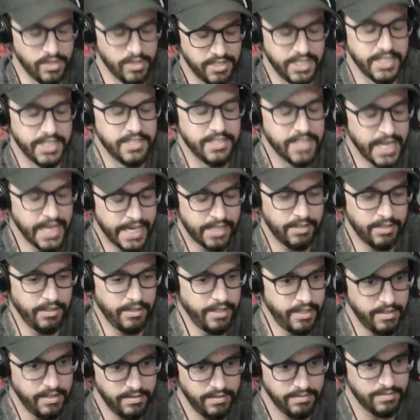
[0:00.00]

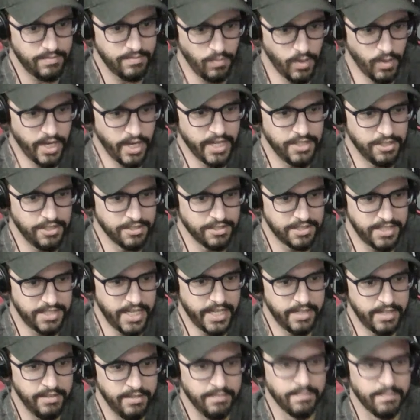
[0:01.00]
exactly what I just
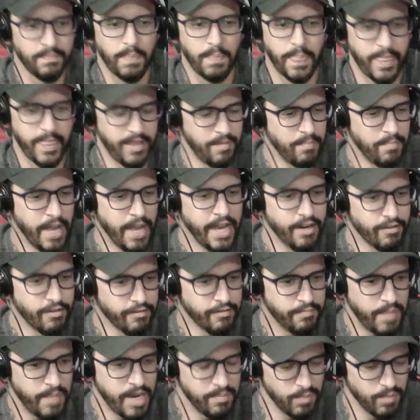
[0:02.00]
said, a matter
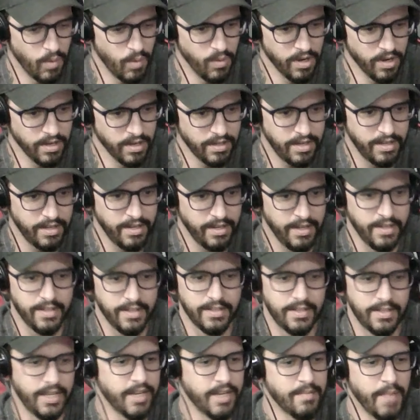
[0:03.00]
of paperwork
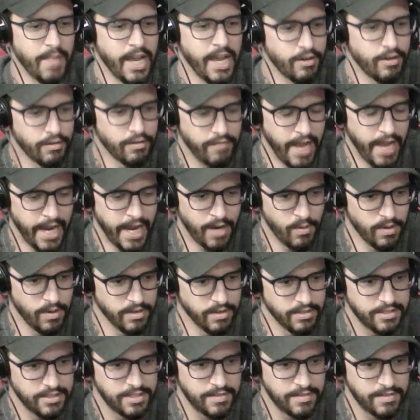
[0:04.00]
and a matter of hours